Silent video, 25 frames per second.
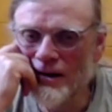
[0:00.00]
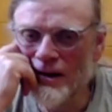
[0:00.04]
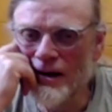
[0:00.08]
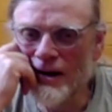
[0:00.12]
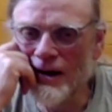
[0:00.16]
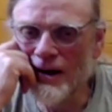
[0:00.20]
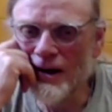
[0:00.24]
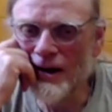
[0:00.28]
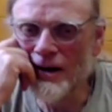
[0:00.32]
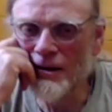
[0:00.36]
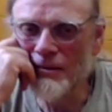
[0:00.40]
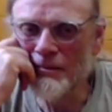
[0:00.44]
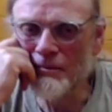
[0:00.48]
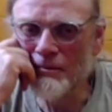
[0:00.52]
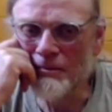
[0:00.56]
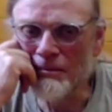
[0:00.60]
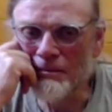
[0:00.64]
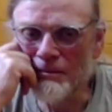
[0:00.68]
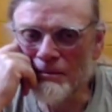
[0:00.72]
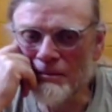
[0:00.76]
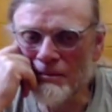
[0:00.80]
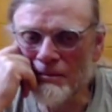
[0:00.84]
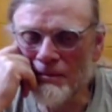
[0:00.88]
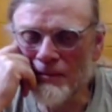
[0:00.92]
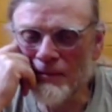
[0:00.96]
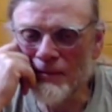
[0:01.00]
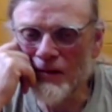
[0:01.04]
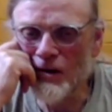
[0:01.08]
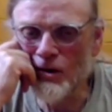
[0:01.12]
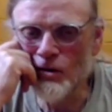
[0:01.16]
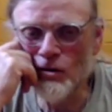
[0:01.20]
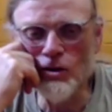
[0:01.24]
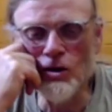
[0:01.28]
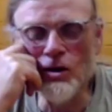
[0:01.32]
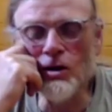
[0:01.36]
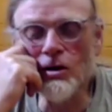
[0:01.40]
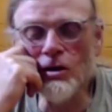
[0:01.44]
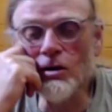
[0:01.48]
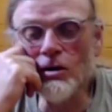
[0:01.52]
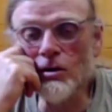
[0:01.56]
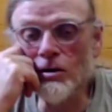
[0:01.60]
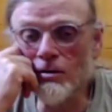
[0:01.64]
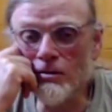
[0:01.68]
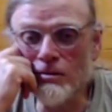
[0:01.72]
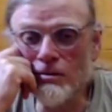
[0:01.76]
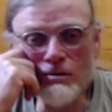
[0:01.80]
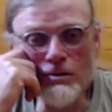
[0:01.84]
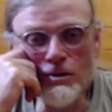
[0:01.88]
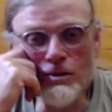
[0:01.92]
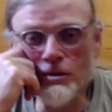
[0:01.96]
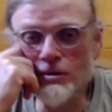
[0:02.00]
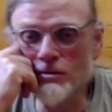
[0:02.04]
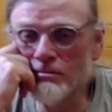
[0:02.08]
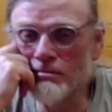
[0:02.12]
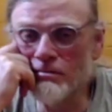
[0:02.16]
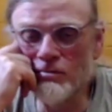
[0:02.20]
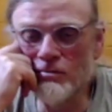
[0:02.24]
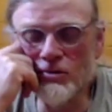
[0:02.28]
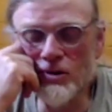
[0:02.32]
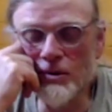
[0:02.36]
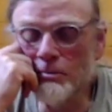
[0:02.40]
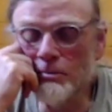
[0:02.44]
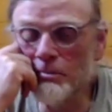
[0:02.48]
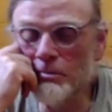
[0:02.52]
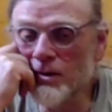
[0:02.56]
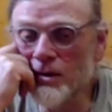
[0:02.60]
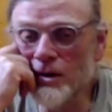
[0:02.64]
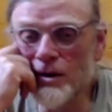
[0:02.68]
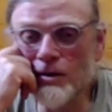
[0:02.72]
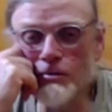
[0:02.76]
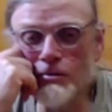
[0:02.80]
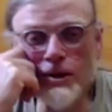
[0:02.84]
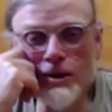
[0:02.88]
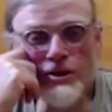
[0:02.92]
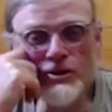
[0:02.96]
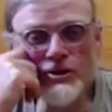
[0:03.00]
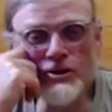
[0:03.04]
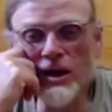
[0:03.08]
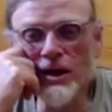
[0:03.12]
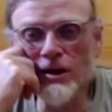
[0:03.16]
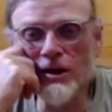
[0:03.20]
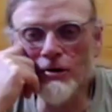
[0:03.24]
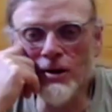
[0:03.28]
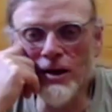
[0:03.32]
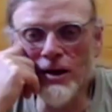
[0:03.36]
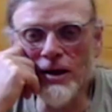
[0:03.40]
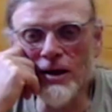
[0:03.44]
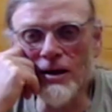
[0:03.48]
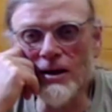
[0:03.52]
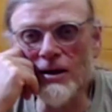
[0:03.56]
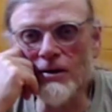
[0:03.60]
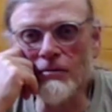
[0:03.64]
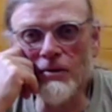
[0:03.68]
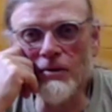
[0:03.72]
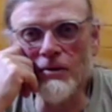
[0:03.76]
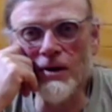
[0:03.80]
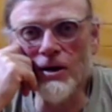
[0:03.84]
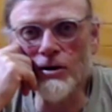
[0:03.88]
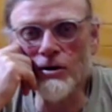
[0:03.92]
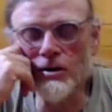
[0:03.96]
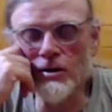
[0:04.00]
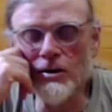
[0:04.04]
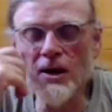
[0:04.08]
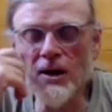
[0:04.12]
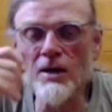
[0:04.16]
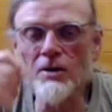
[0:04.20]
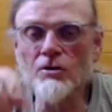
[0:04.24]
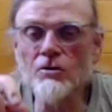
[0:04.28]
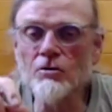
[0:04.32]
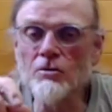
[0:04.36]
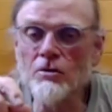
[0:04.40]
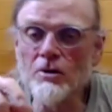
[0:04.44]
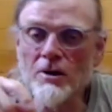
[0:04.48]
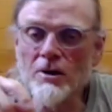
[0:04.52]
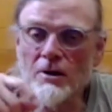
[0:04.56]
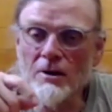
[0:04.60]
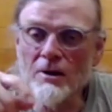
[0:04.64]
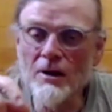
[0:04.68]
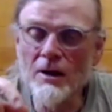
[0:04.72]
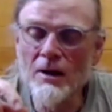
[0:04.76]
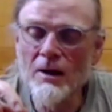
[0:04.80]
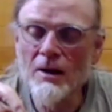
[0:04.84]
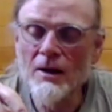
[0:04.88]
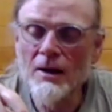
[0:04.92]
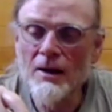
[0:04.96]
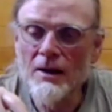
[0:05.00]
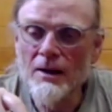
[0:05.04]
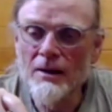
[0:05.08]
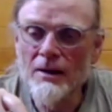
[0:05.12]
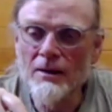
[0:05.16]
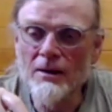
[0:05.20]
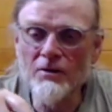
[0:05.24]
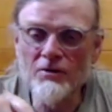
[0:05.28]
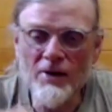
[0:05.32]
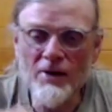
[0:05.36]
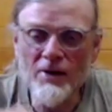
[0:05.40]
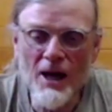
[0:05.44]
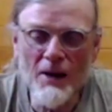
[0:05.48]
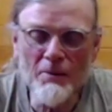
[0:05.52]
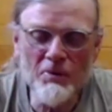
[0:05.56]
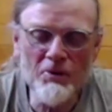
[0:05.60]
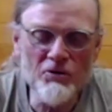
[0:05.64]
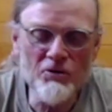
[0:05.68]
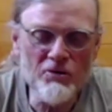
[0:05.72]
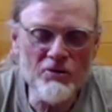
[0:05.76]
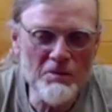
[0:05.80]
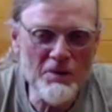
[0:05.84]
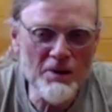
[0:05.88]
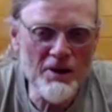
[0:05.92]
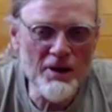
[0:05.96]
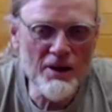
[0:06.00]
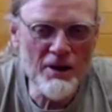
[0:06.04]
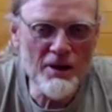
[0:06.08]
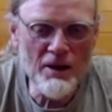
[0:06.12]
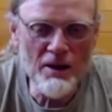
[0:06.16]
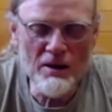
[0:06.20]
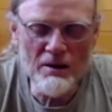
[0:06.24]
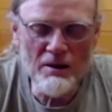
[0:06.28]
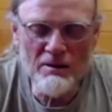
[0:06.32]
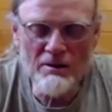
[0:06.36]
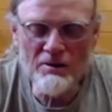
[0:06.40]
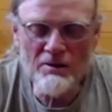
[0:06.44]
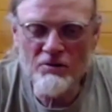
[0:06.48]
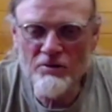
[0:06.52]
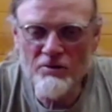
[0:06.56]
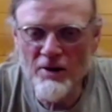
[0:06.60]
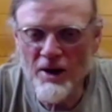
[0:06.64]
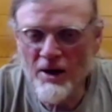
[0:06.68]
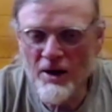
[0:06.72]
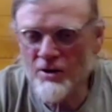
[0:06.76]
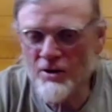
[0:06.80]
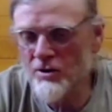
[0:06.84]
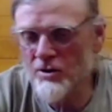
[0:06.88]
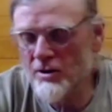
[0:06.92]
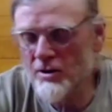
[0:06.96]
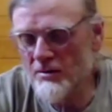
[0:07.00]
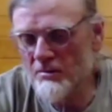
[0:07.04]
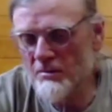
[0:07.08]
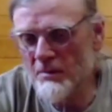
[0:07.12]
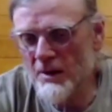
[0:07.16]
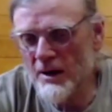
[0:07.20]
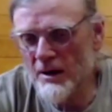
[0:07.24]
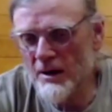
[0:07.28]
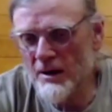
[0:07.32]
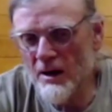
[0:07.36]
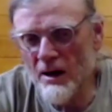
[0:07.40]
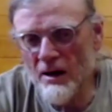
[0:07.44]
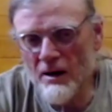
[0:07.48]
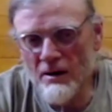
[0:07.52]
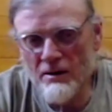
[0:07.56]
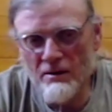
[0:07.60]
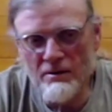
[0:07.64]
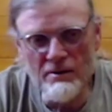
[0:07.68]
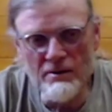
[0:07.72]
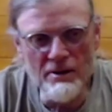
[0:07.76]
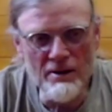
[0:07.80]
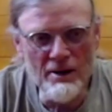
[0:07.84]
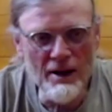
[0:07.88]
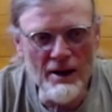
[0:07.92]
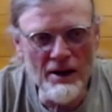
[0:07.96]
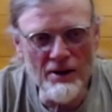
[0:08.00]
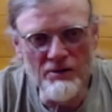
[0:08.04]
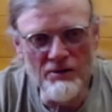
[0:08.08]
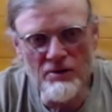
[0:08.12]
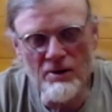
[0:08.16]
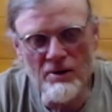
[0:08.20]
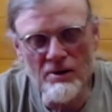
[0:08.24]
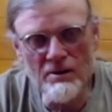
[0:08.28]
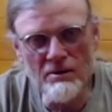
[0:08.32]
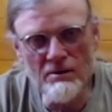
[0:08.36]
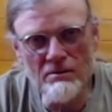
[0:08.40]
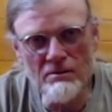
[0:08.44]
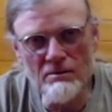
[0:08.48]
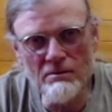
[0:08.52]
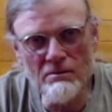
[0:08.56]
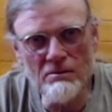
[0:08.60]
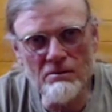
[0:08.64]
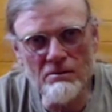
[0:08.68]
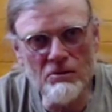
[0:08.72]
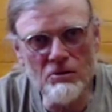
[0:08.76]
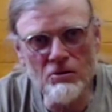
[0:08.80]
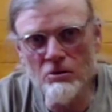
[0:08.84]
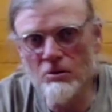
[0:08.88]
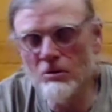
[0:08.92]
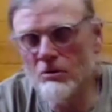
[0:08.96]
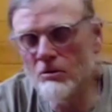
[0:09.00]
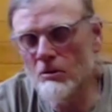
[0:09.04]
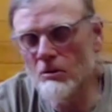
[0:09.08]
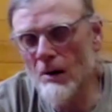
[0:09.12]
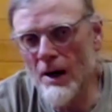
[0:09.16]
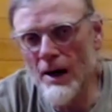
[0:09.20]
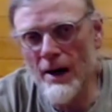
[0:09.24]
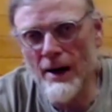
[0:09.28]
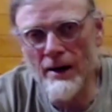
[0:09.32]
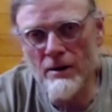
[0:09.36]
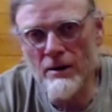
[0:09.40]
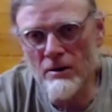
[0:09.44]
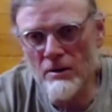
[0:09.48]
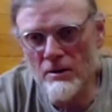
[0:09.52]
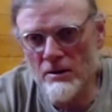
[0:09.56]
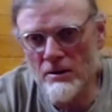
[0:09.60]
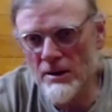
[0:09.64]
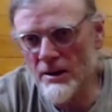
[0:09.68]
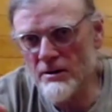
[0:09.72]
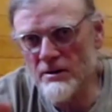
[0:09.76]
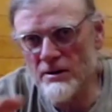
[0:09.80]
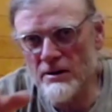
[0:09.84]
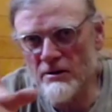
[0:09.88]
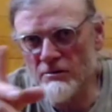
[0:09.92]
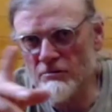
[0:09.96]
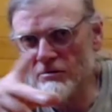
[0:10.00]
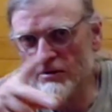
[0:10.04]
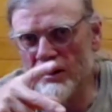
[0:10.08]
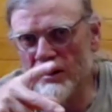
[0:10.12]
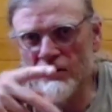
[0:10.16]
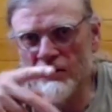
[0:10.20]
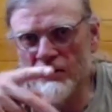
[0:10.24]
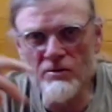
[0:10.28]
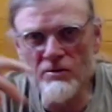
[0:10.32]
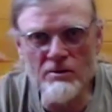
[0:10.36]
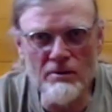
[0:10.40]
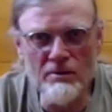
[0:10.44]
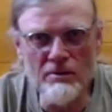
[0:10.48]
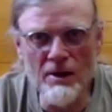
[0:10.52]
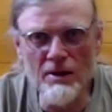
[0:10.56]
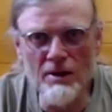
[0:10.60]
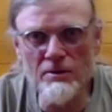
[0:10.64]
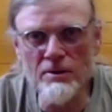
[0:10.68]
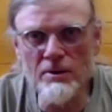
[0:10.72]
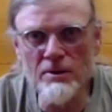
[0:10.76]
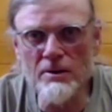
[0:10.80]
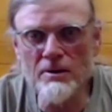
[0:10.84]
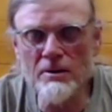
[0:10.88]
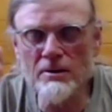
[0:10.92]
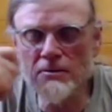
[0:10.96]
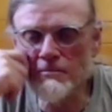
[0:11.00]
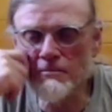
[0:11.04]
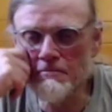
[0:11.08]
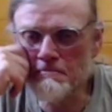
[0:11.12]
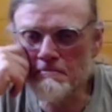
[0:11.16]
The deer would simply reach down in if they could get to it. This happens to be in a section of my garden that has a 2-wire electric fence around it.